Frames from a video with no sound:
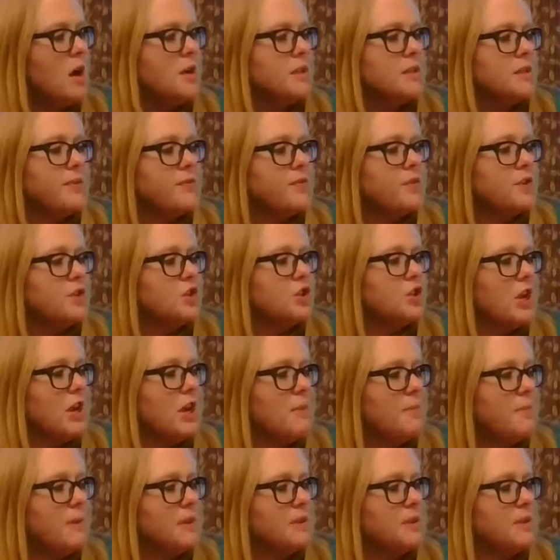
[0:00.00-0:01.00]
different
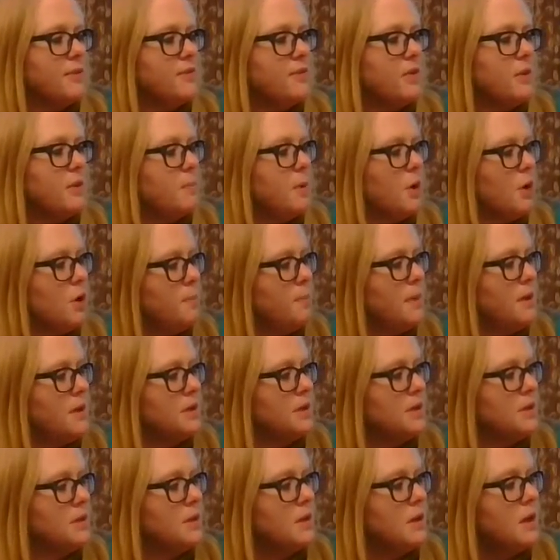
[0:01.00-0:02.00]
shape, and different
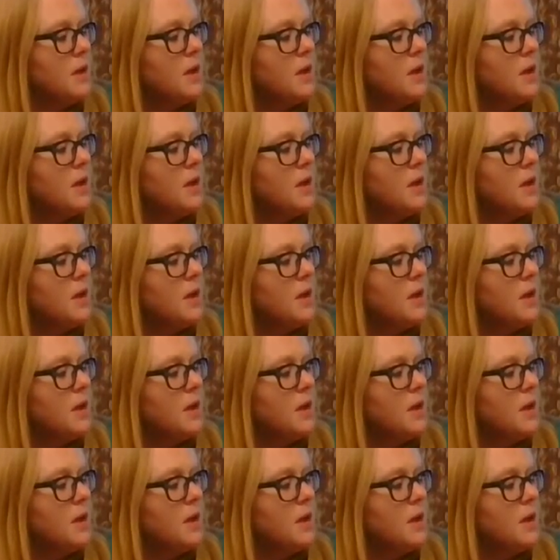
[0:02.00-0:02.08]
purpose.